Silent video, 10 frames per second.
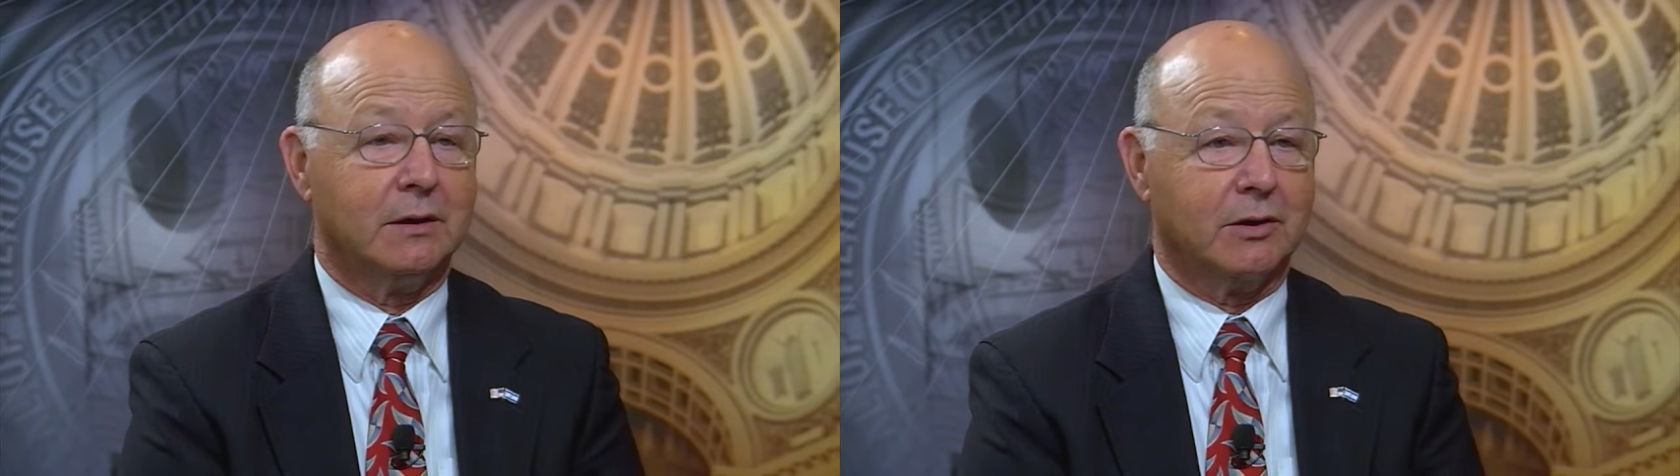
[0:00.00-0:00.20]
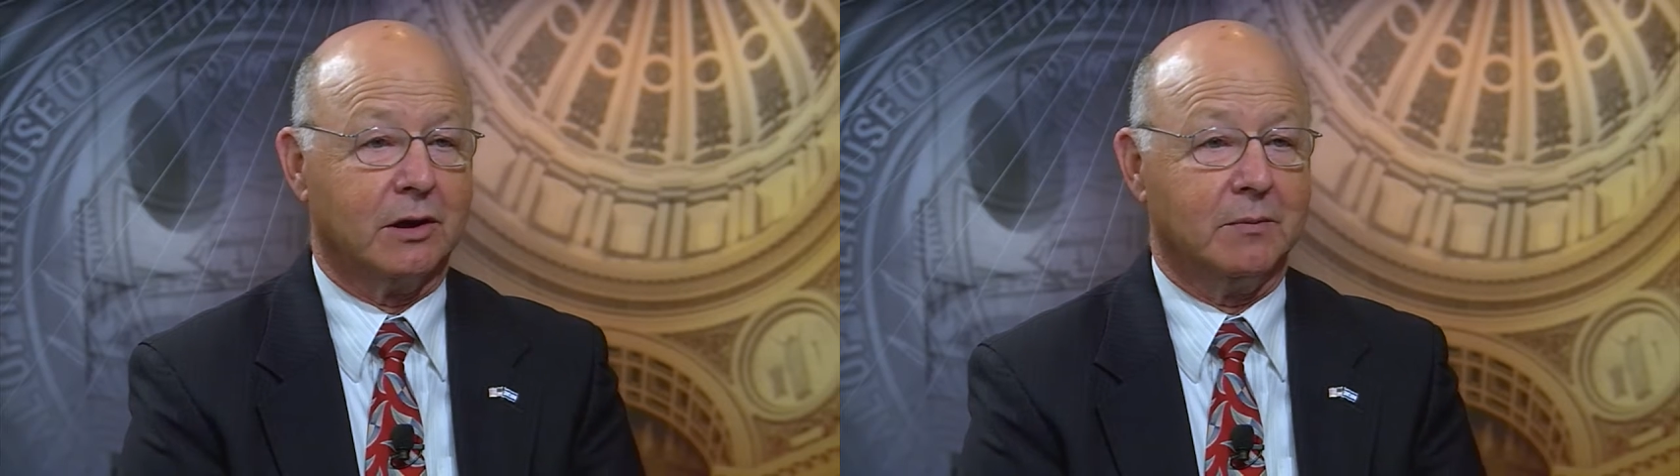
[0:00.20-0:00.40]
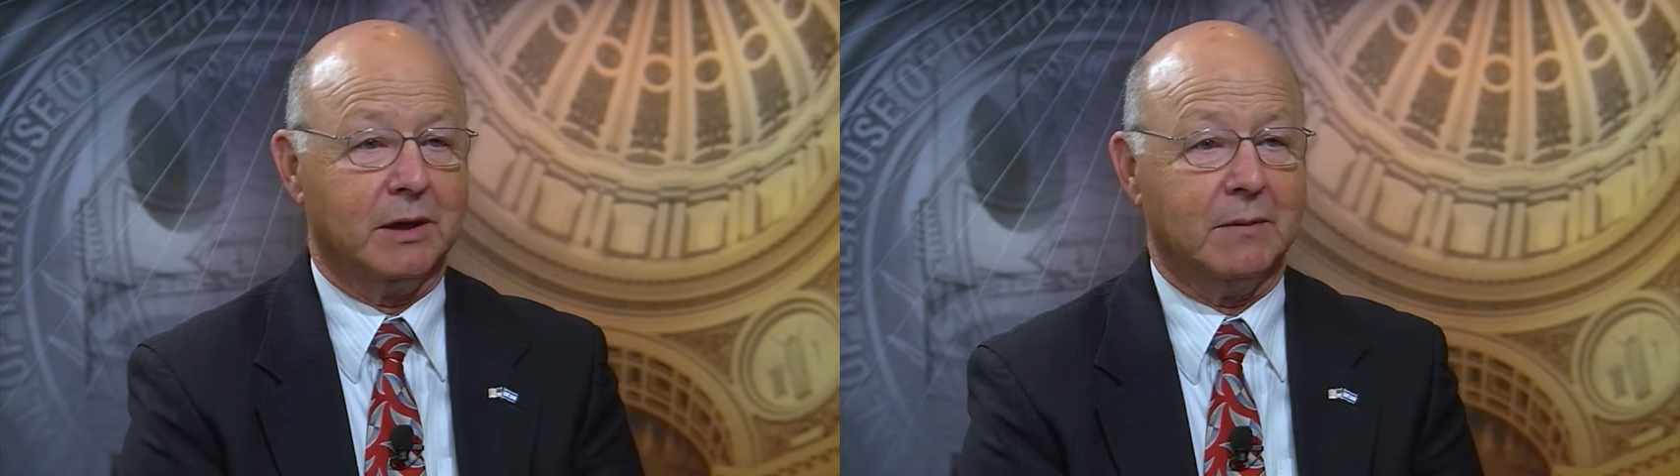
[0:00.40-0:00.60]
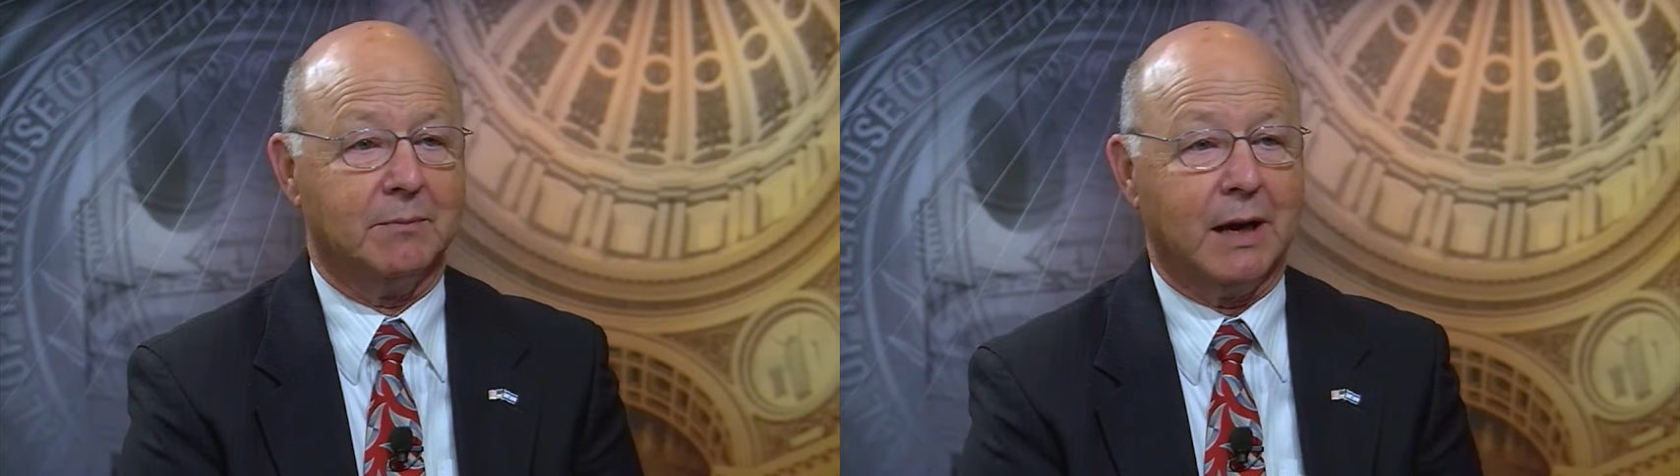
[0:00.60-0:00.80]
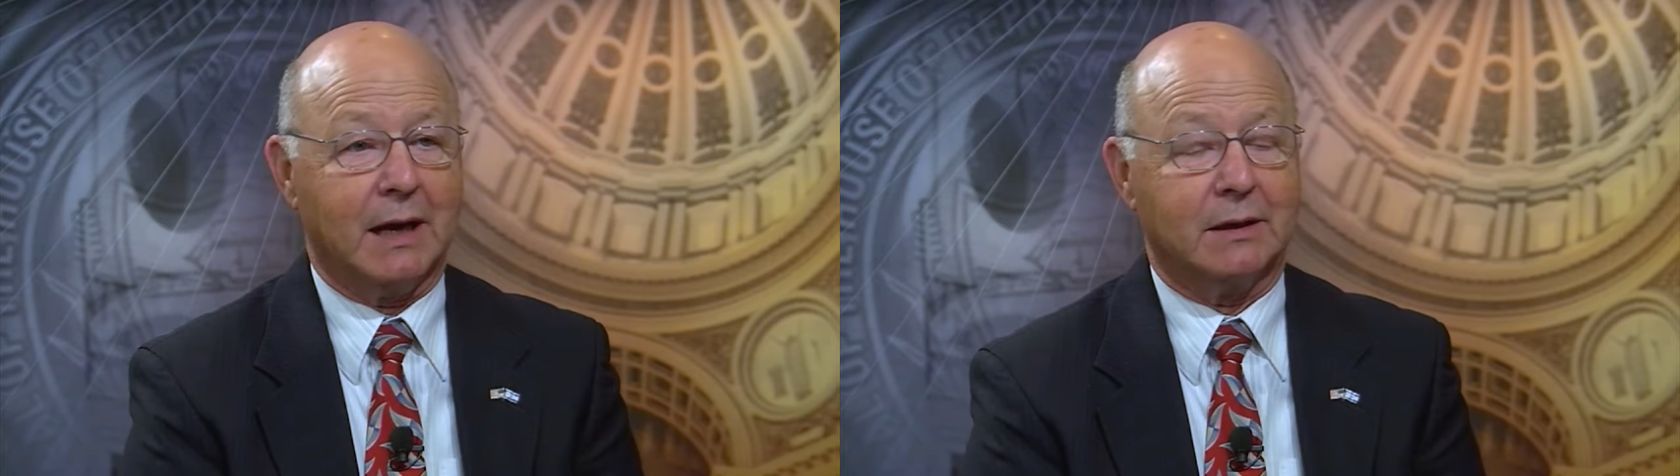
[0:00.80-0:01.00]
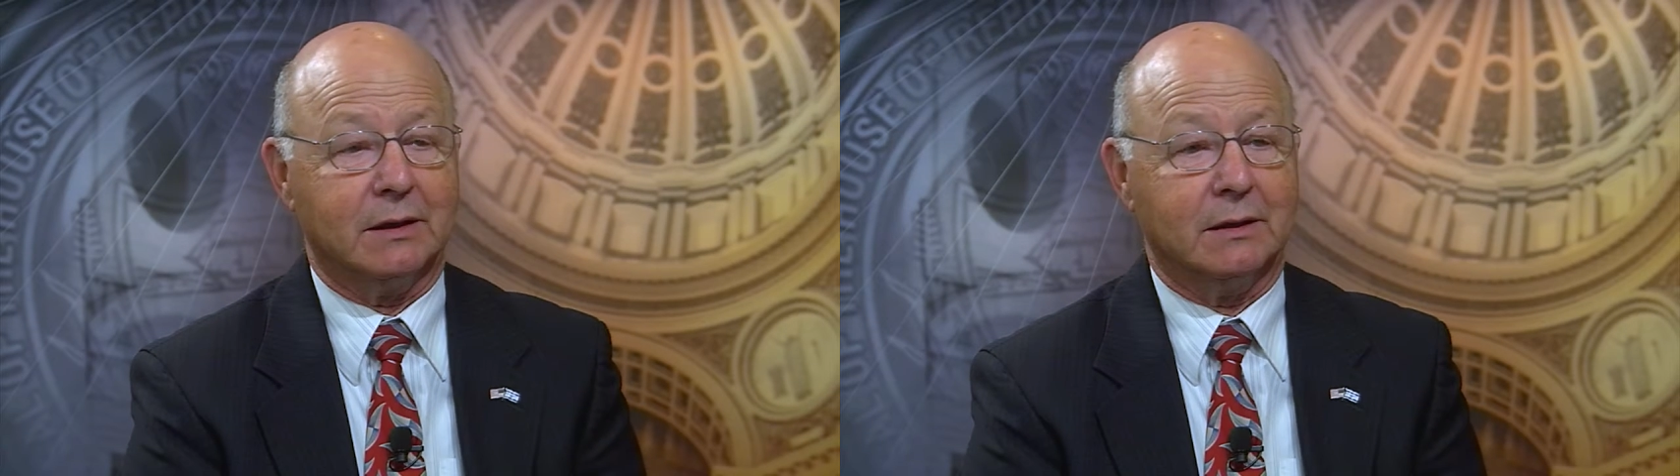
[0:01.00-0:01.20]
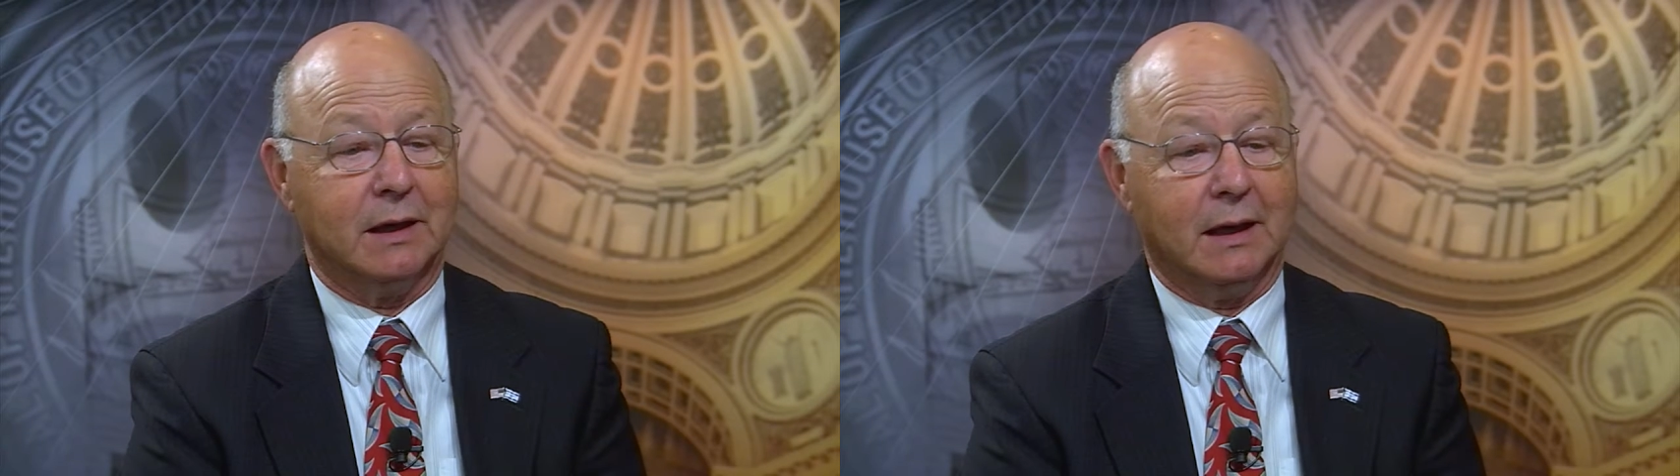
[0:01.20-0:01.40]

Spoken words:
going to be impacted,